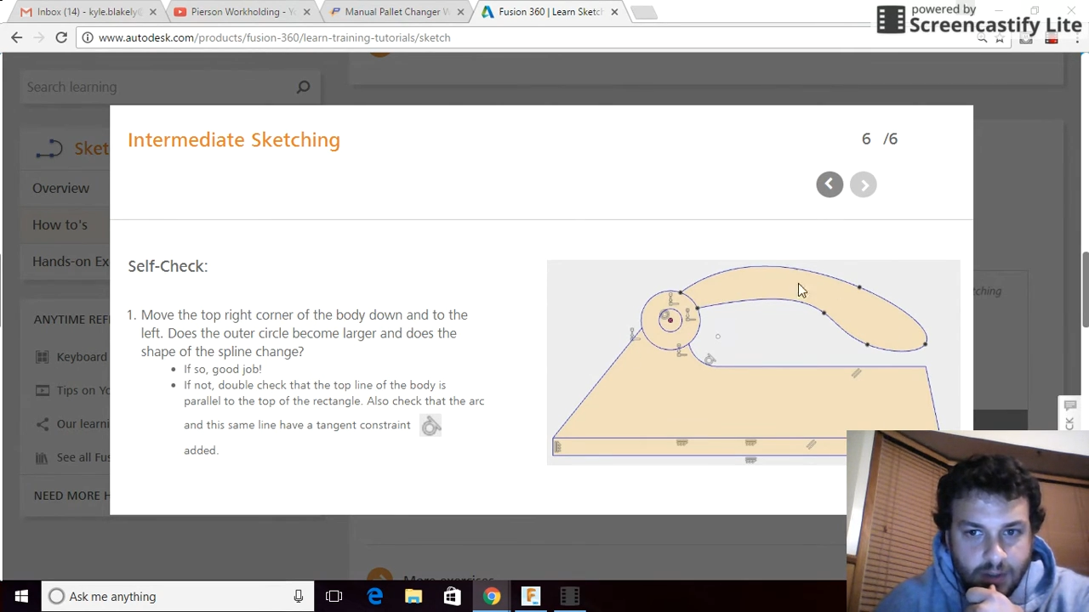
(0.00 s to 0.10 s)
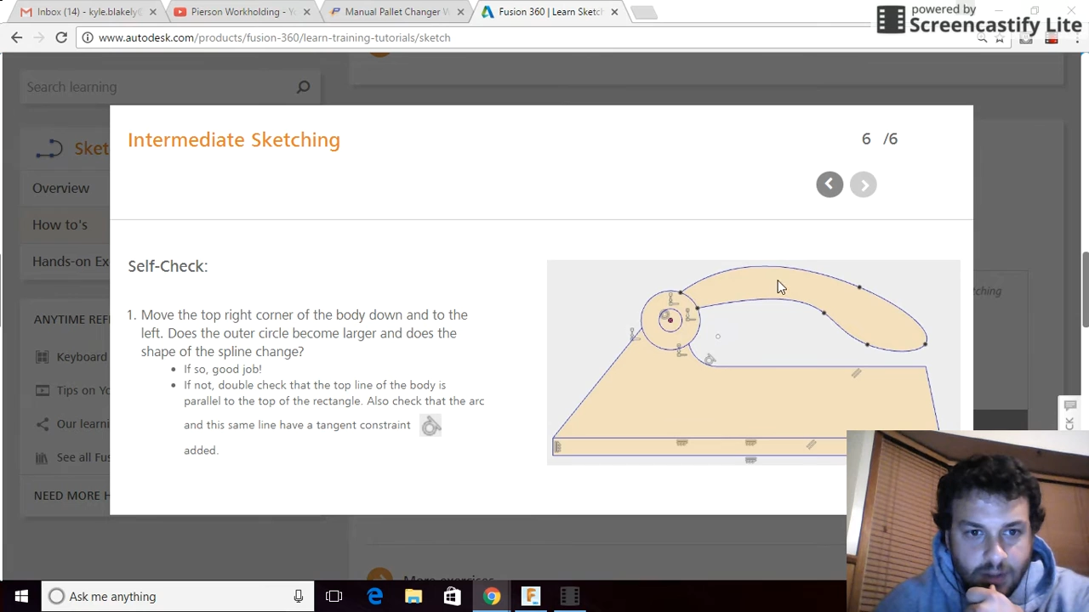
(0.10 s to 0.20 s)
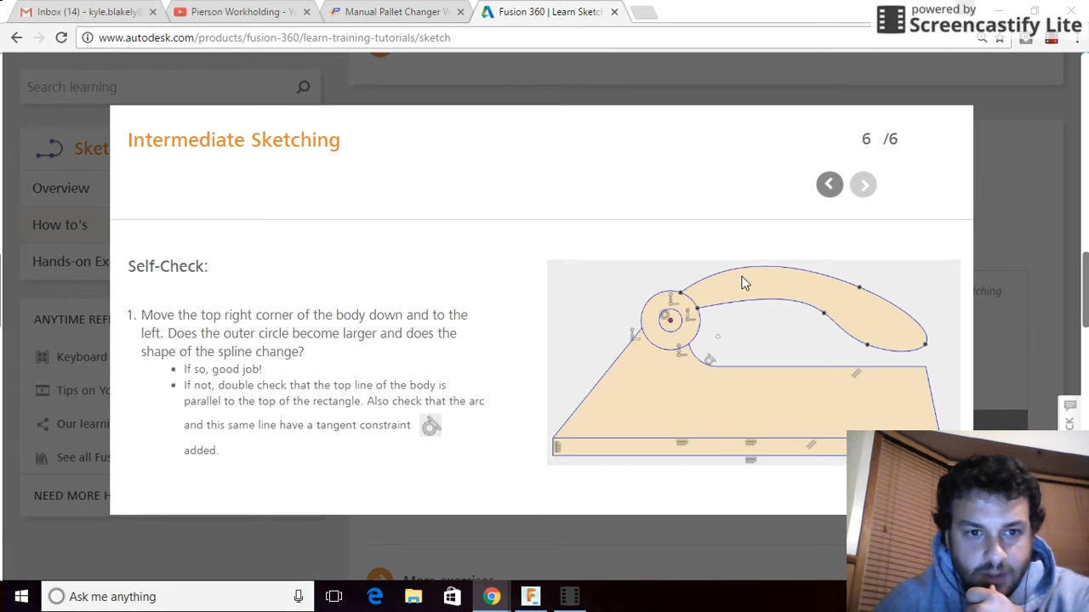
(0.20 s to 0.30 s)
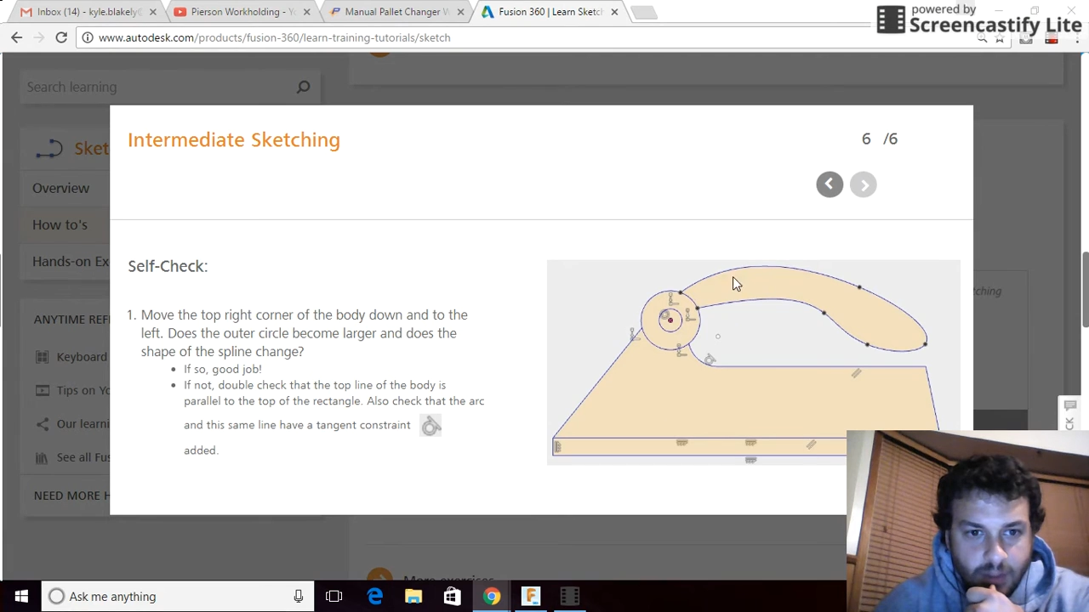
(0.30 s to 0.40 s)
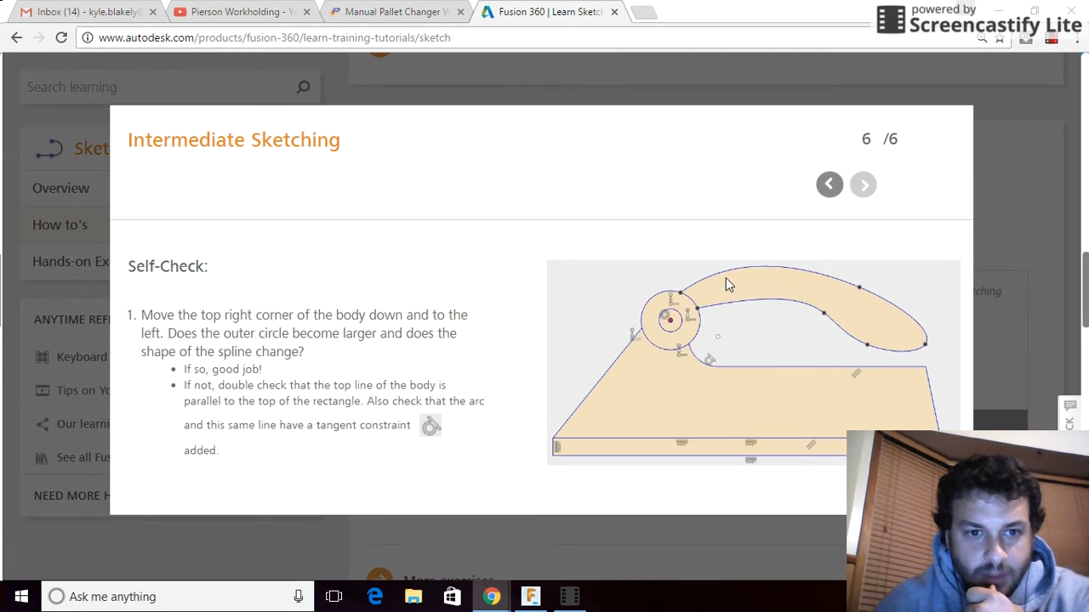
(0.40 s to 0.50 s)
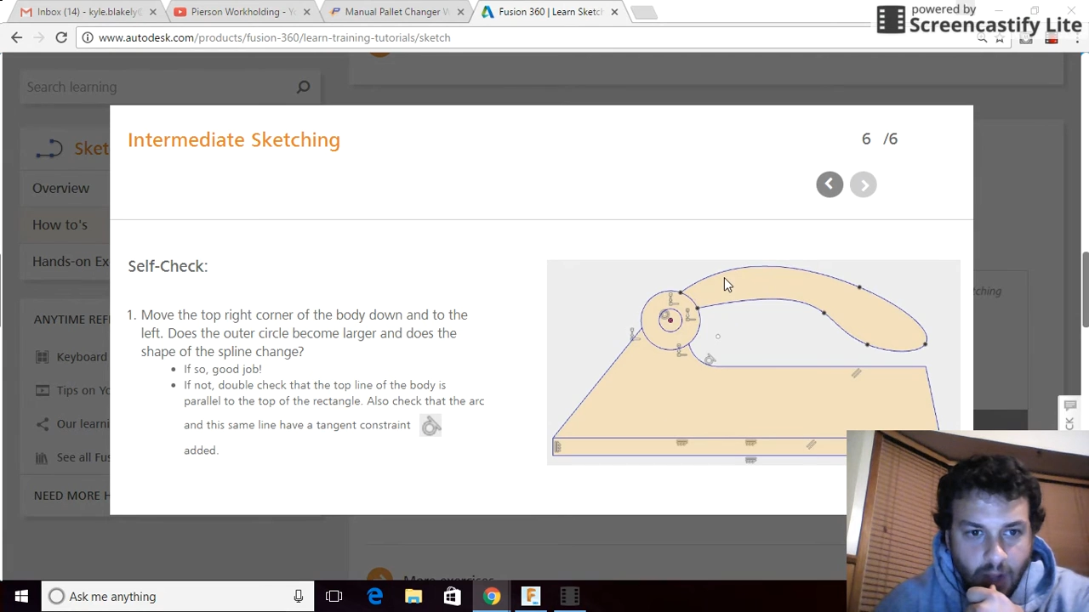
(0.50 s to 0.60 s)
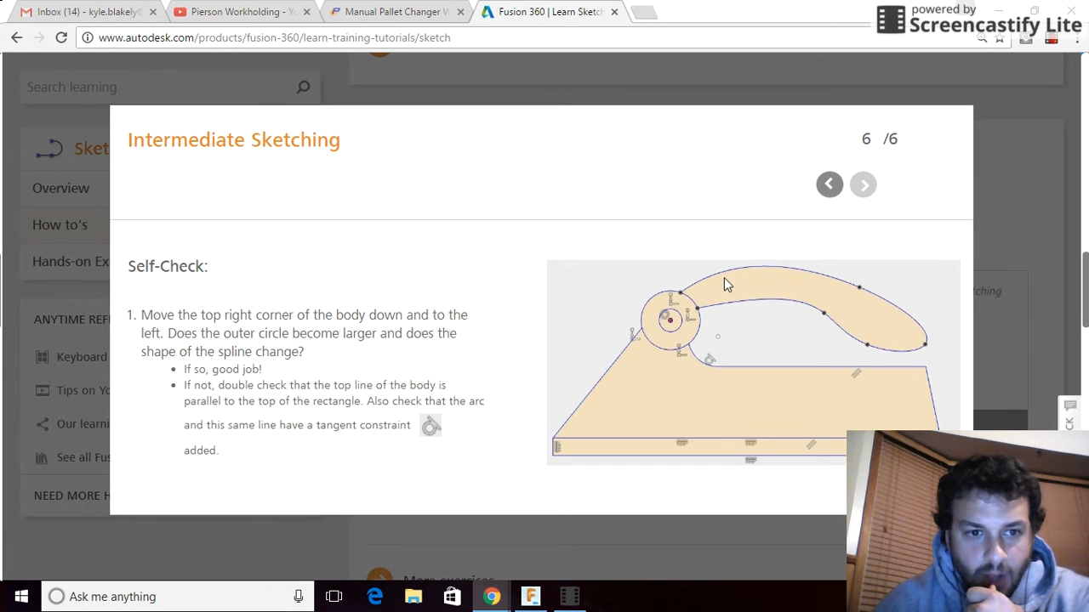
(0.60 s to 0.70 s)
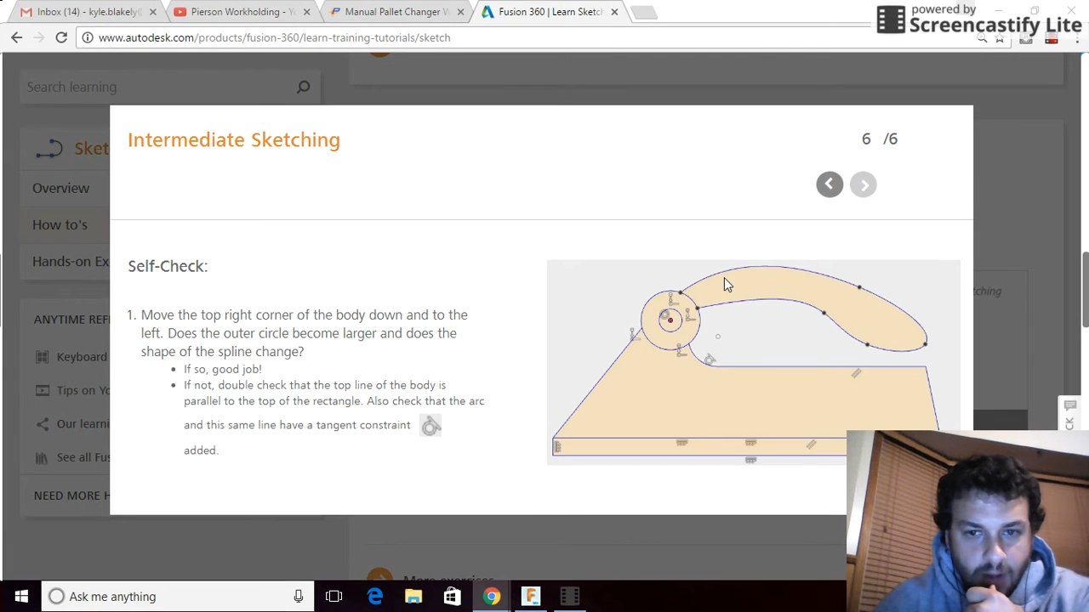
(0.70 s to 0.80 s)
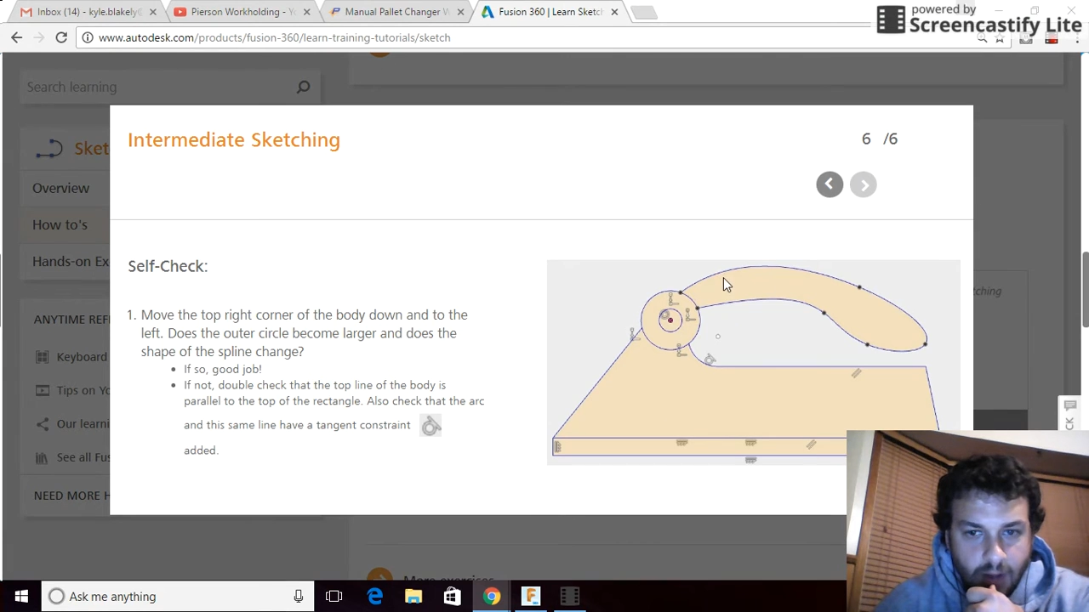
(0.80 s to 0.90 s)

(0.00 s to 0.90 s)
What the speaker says: the spline,